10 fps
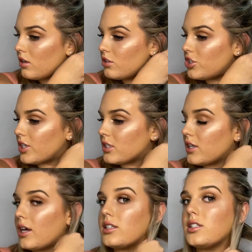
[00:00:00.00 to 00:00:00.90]
just
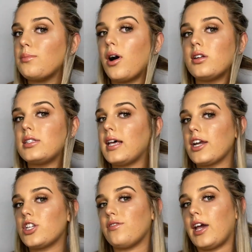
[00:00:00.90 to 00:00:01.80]
a small
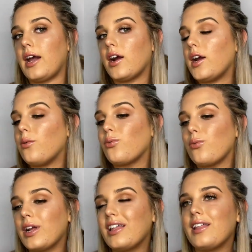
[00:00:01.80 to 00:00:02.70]
section of hair.
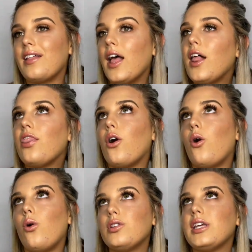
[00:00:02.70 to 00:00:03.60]
The
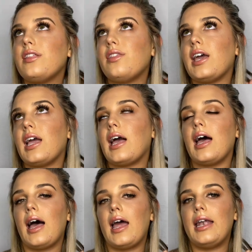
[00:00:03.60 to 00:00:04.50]
only thing
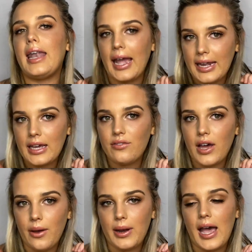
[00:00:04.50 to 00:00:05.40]
negative
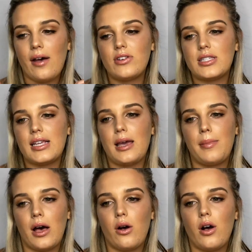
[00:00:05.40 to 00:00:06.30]
I would have to say
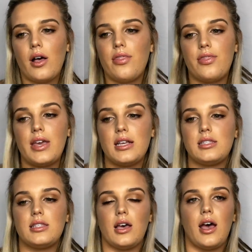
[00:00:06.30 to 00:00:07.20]
about
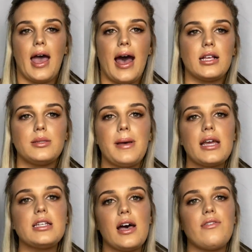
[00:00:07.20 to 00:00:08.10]
this
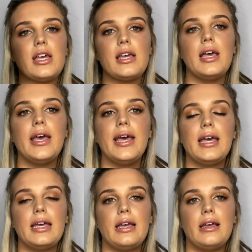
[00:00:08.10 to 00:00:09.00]
aspect of it
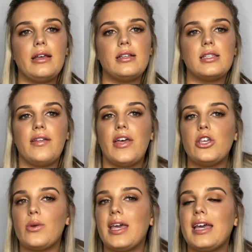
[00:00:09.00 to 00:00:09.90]
is that
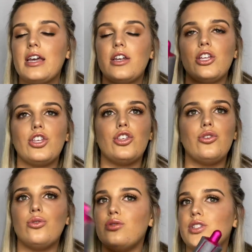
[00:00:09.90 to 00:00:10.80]
you can't
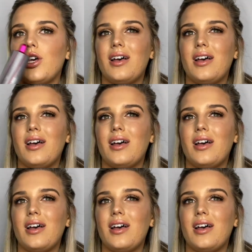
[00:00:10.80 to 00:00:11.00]
use,